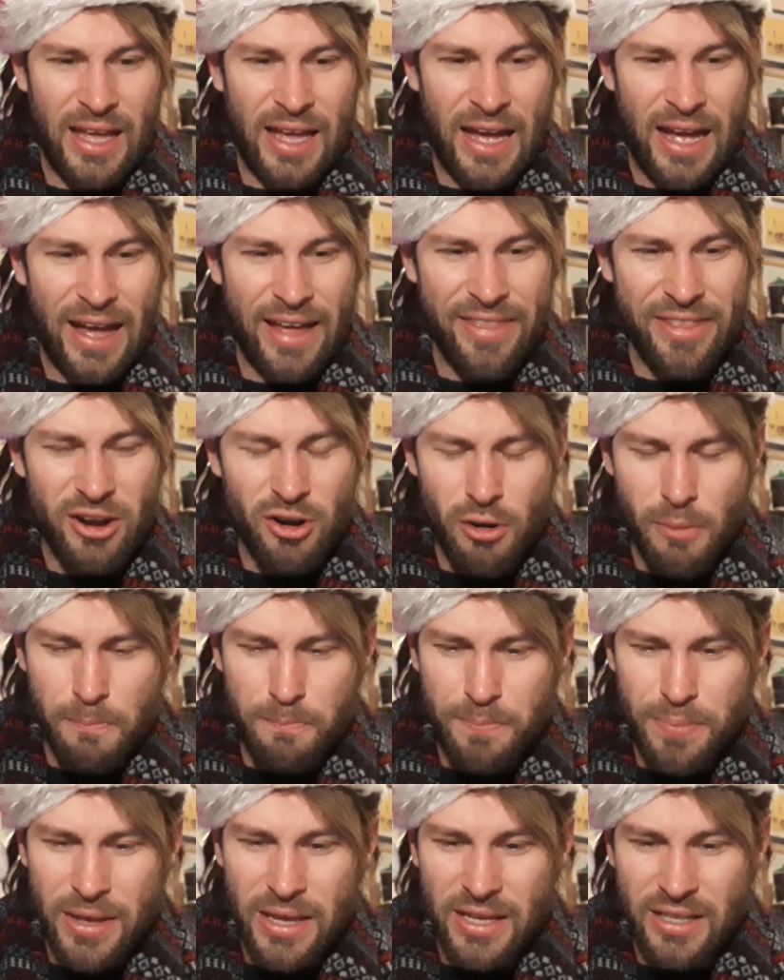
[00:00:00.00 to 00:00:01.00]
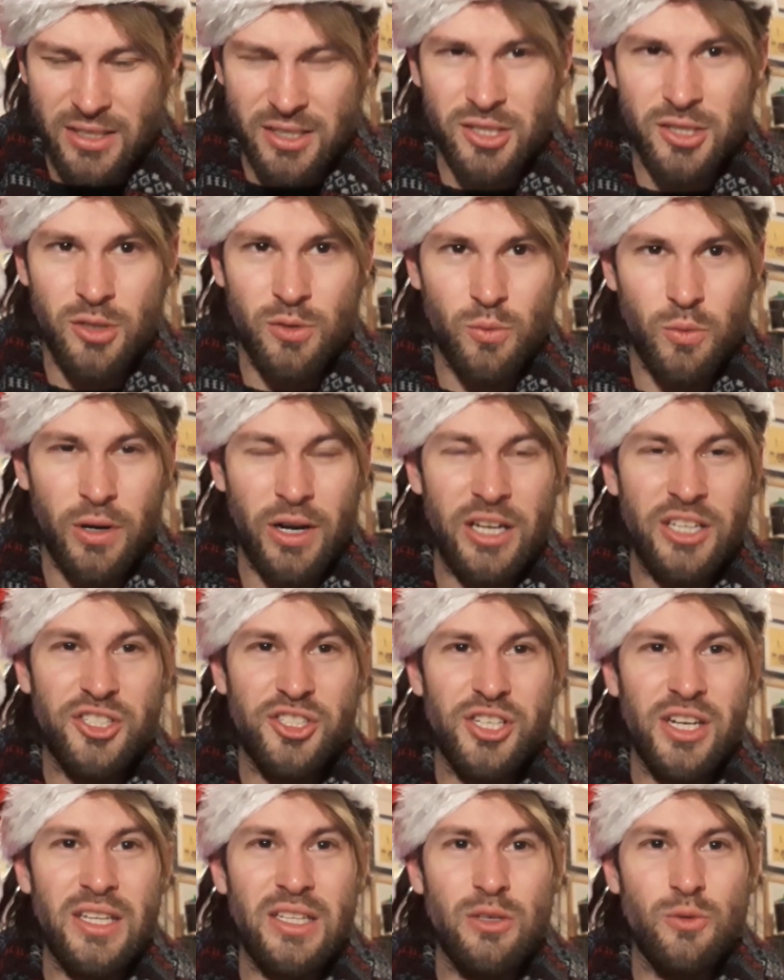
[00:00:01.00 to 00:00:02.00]
And there are bits where I
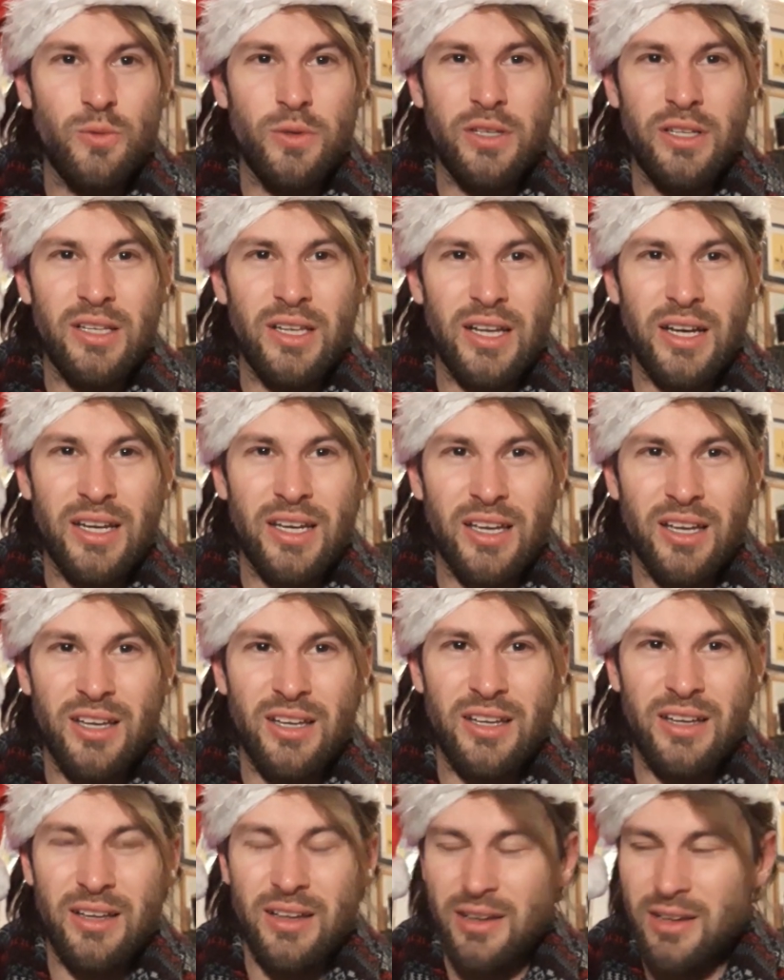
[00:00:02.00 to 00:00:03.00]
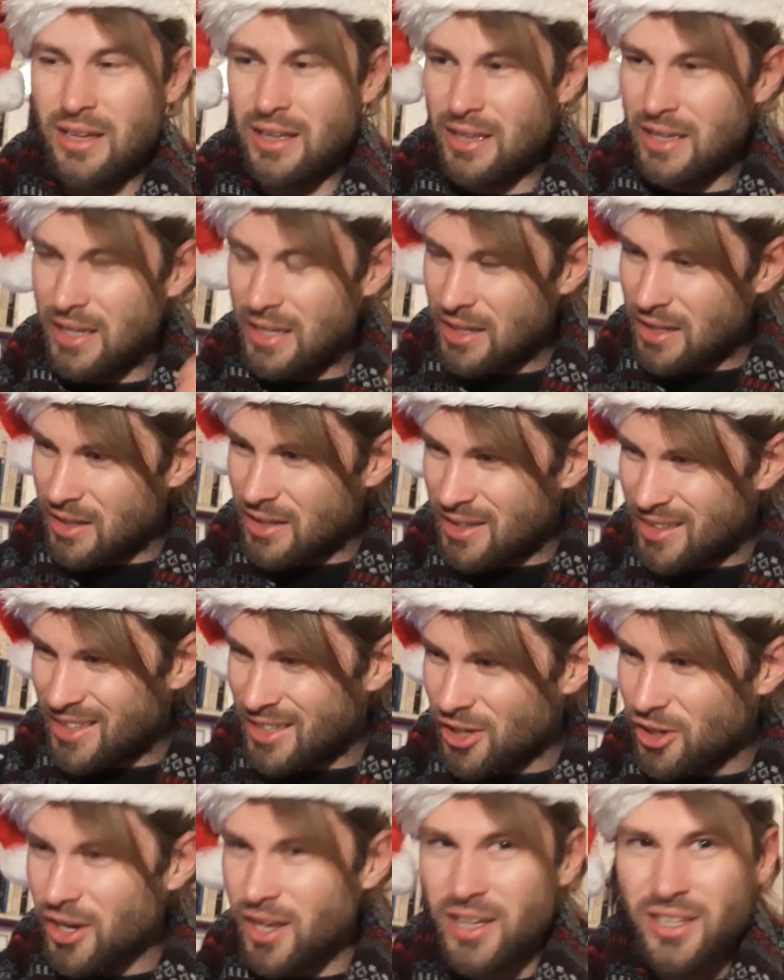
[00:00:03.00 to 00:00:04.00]
genuinely like, you
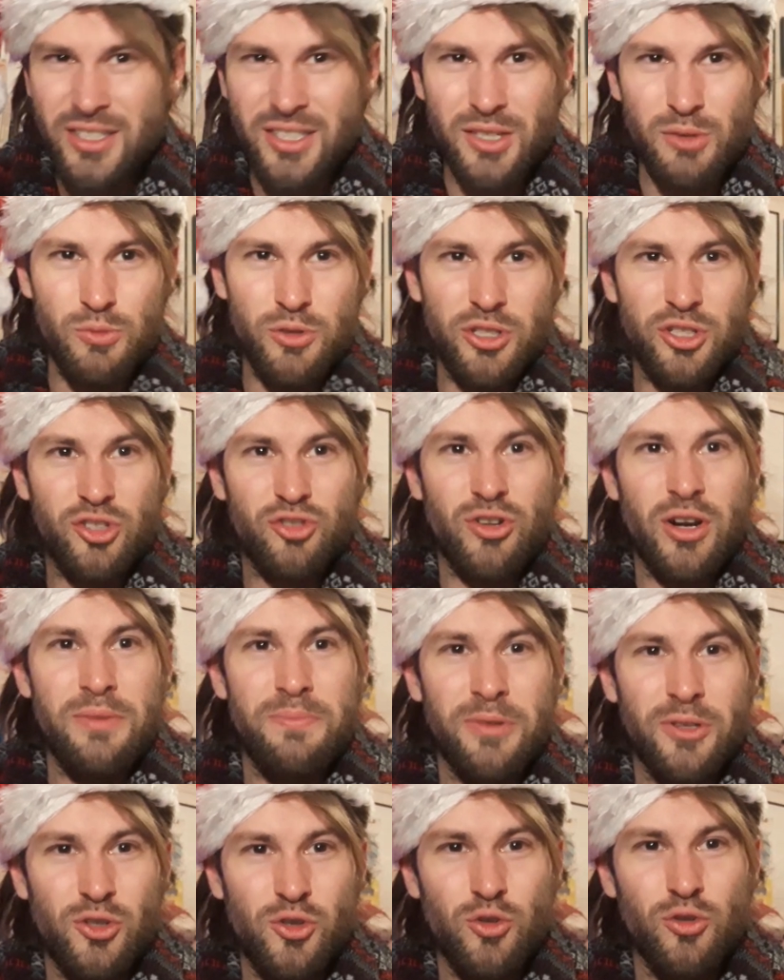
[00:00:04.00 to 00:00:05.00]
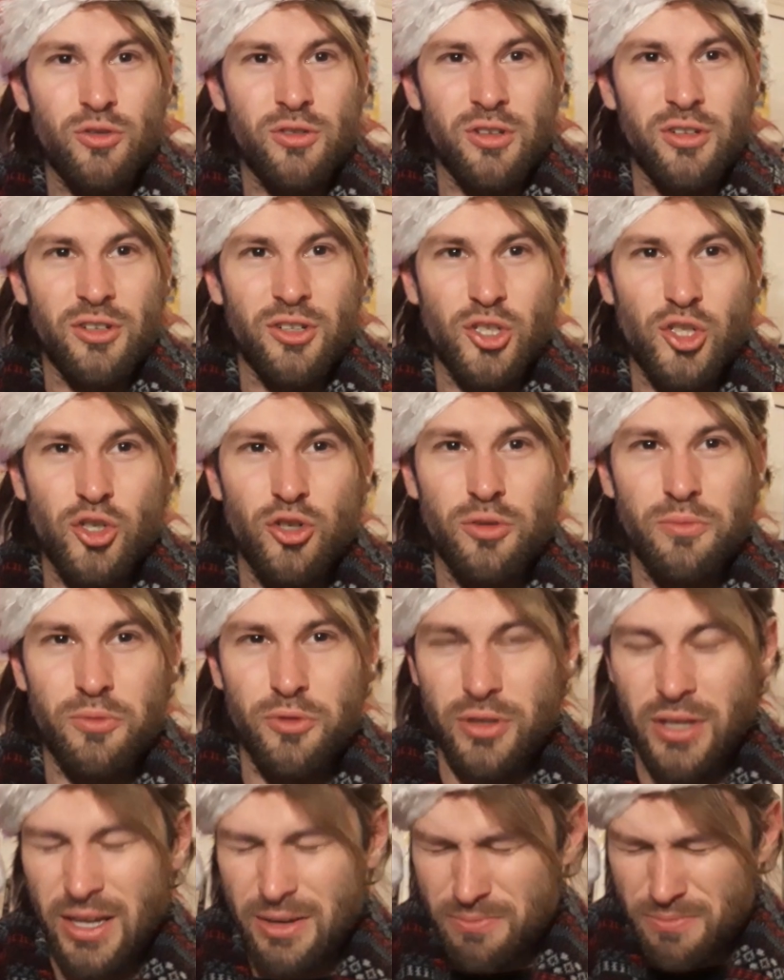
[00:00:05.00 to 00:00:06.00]
know, like someone scraping chalk along a
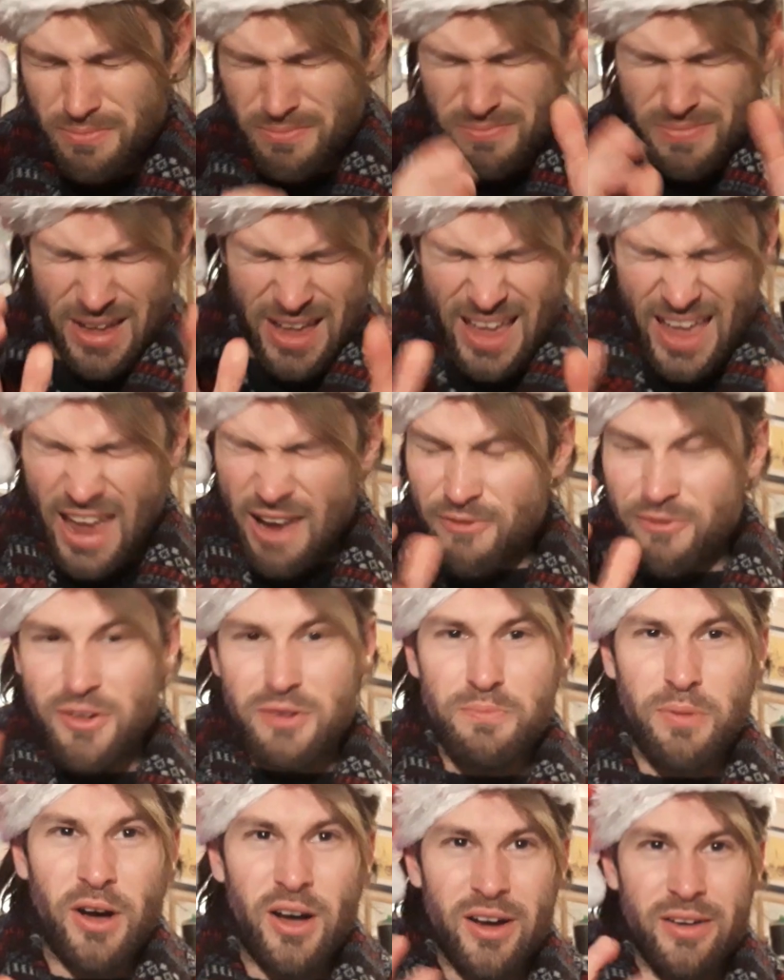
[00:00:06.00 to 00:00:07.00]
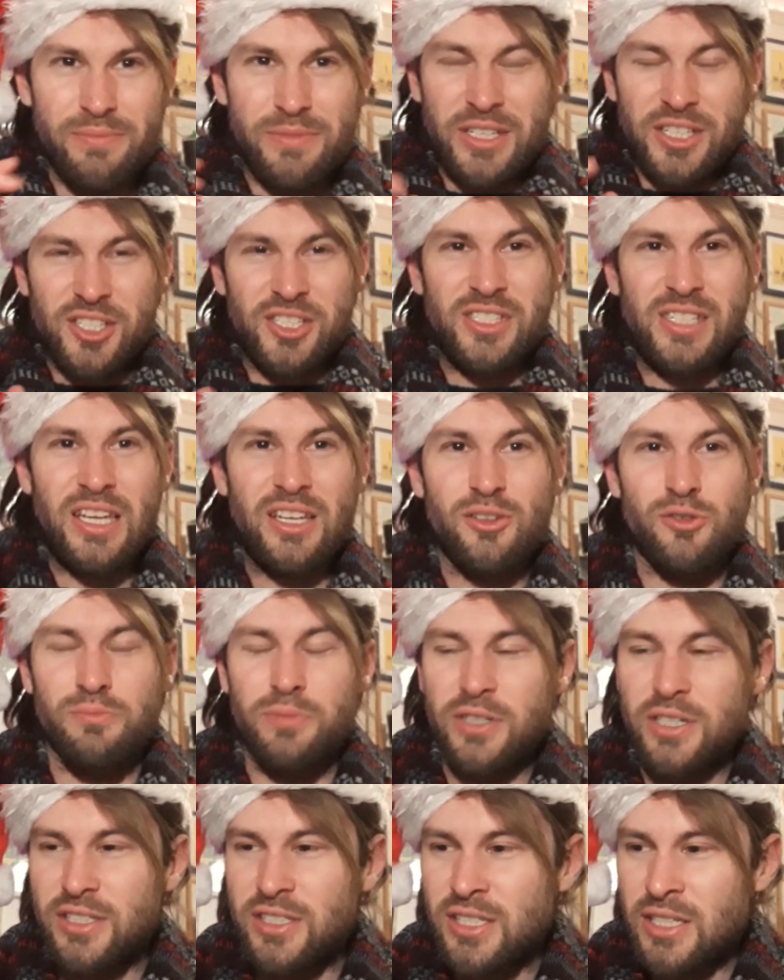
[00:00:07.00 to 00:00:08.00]
chalkboard, like every part of me just tingled
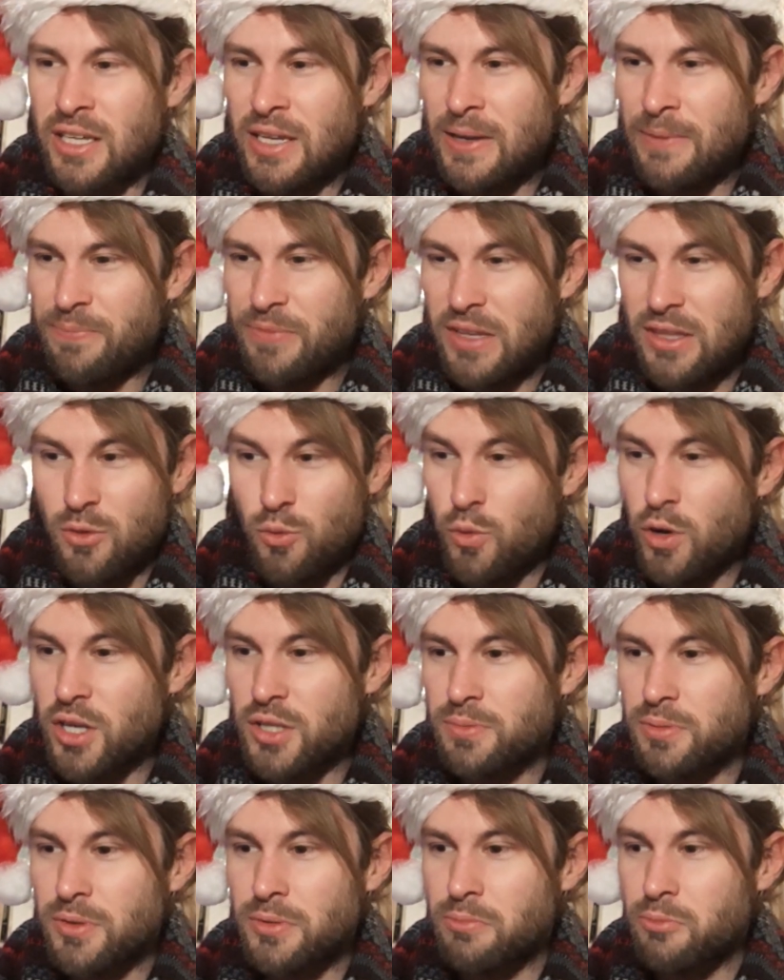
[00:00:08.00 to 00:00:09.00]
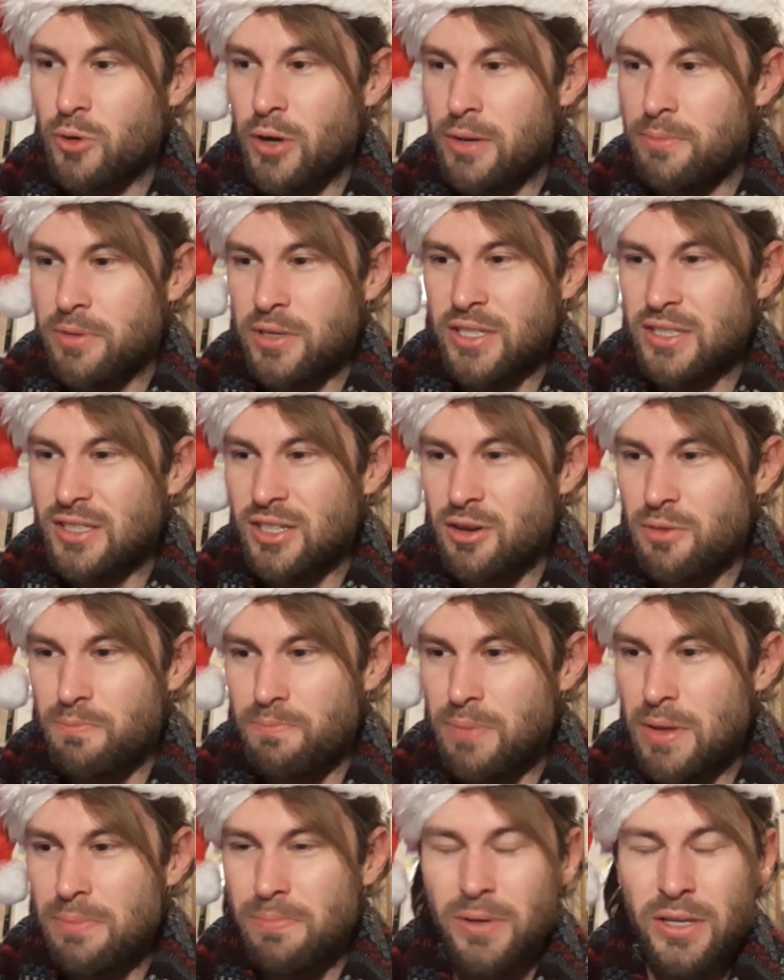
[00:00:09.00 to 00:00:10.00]
because, in the worst possible way, because there are
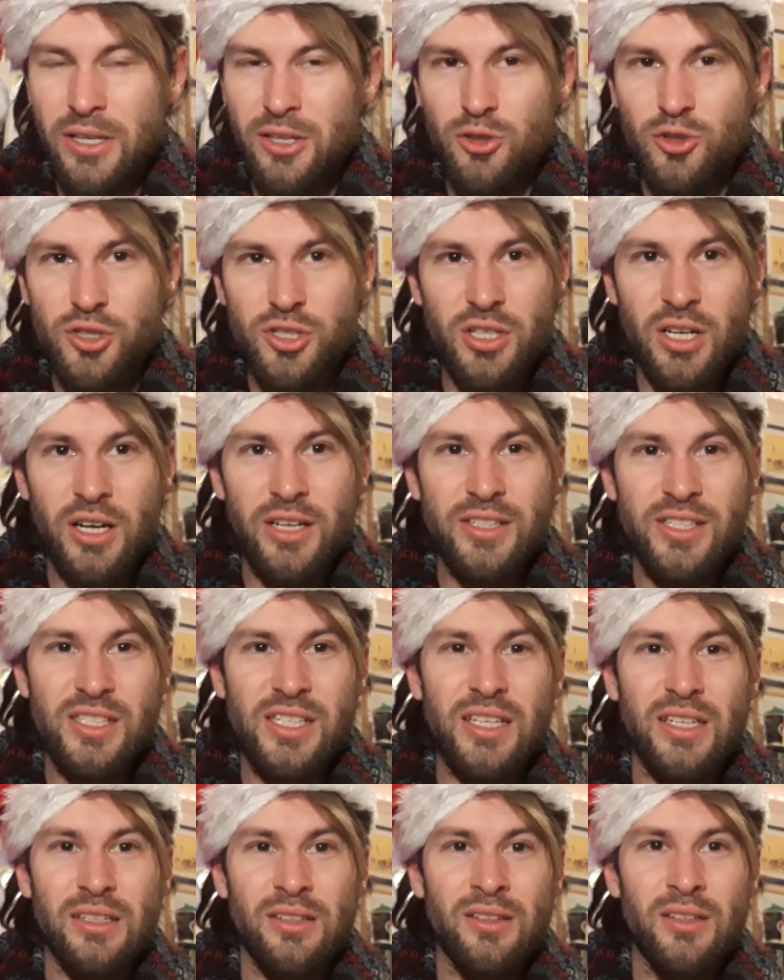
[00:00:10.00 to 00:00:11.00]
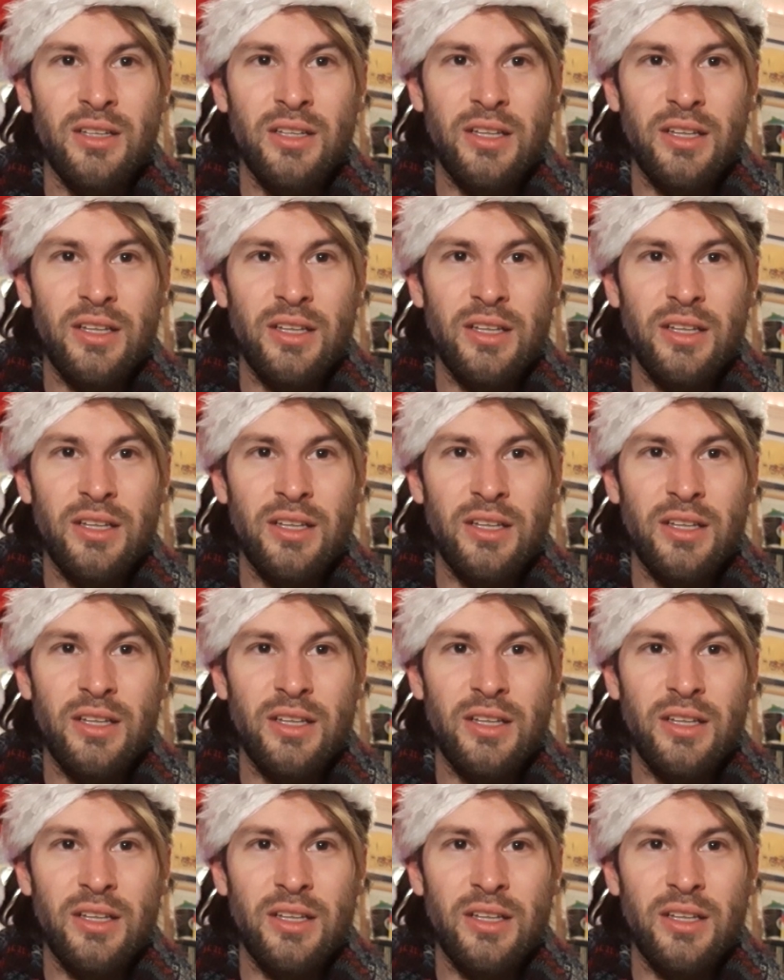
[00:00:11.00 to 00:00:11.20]
people in it who just can't sing.